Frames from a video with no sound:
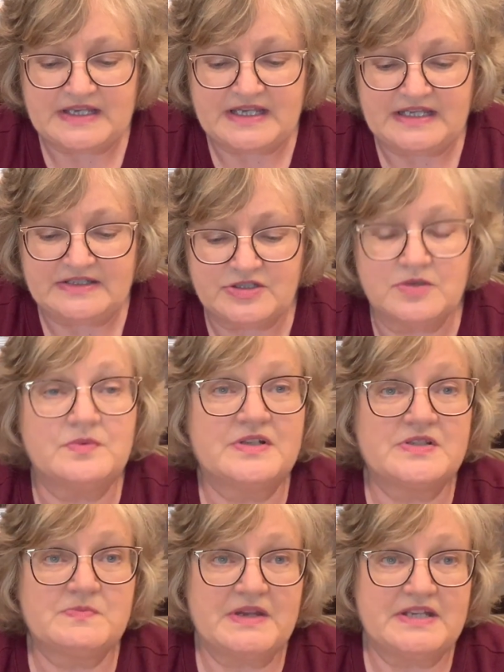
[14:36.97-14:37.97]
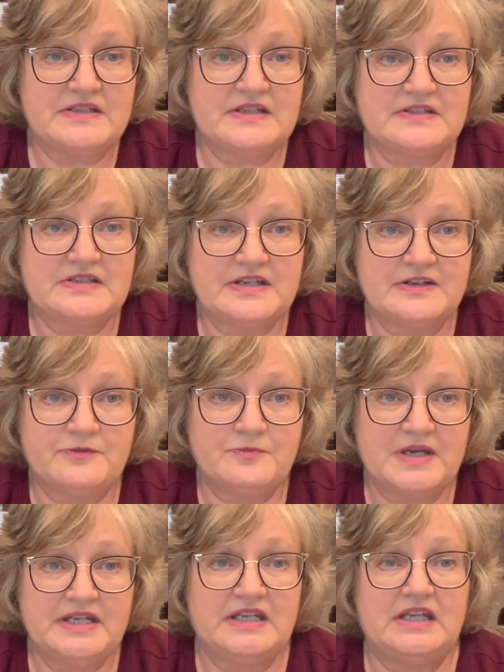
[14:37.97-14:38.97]
and don't want to spend a ton of
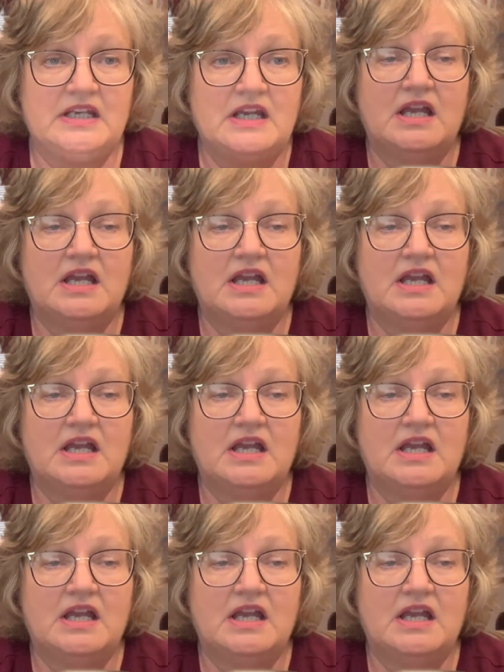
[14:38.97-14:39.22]
money,